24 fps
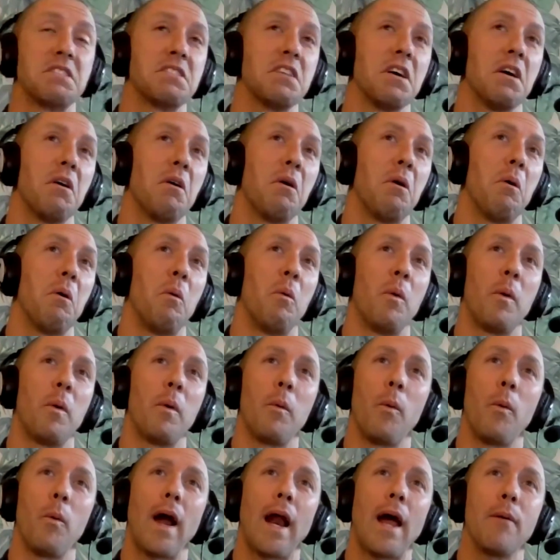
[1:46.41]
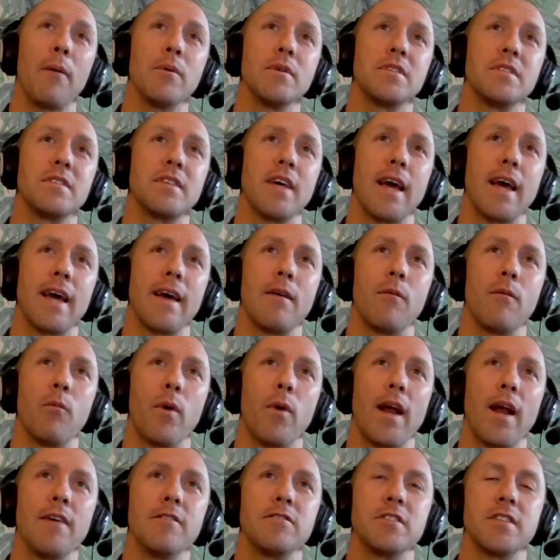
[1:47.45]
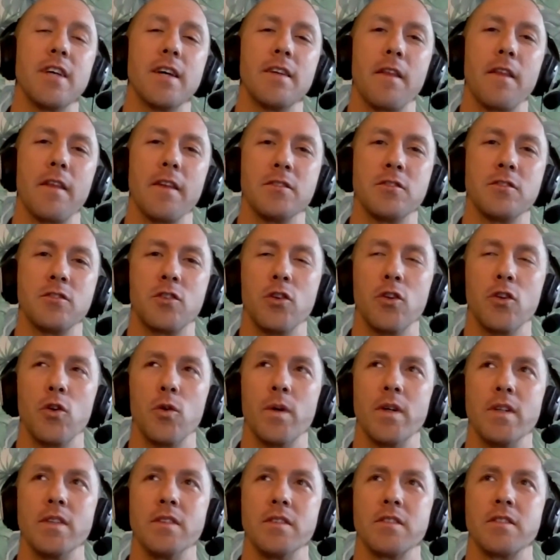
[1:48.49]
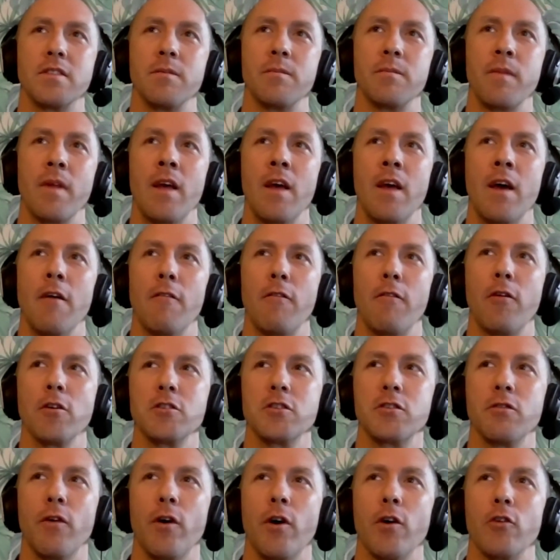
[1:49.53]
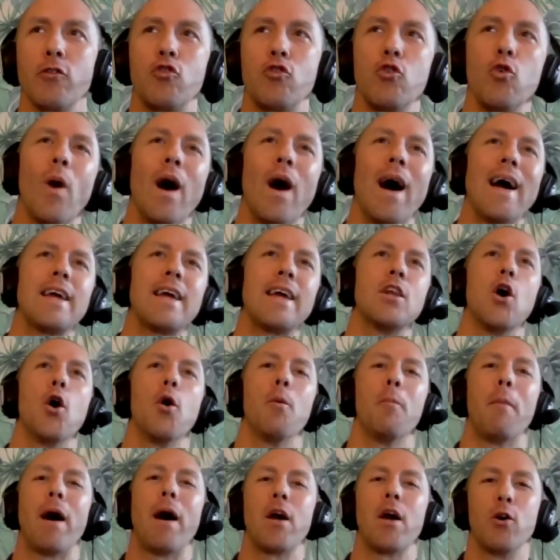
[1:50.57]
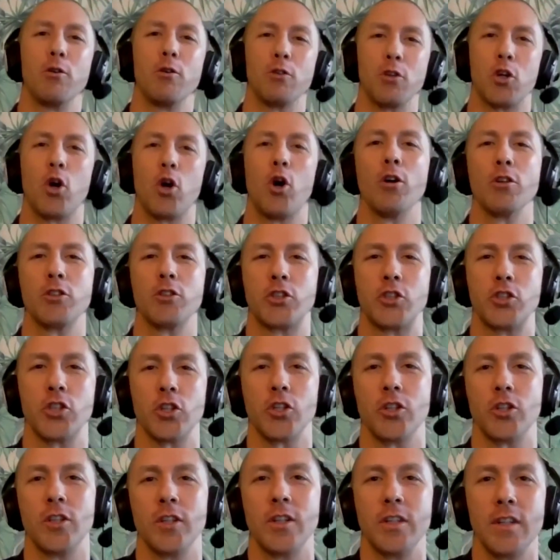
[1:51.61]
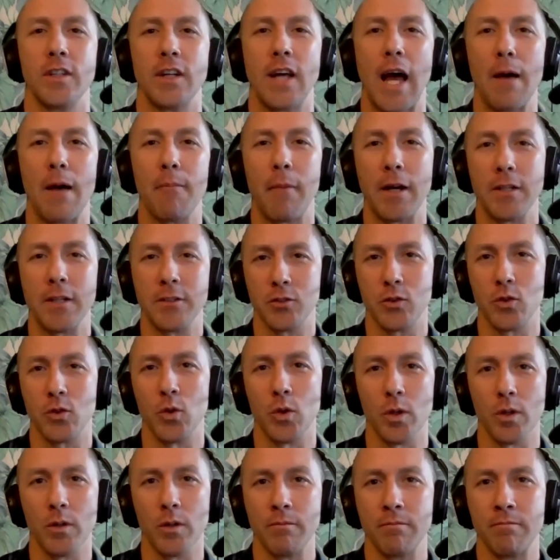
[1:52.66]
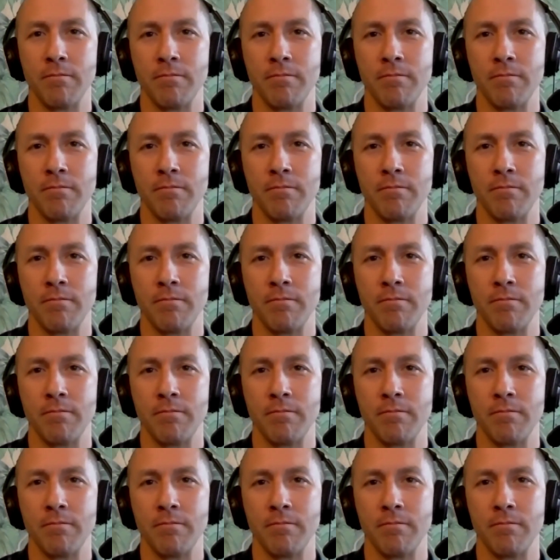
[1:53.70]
So what I would say, and what I've said to this too, is first of all, do I know my own culture at my school?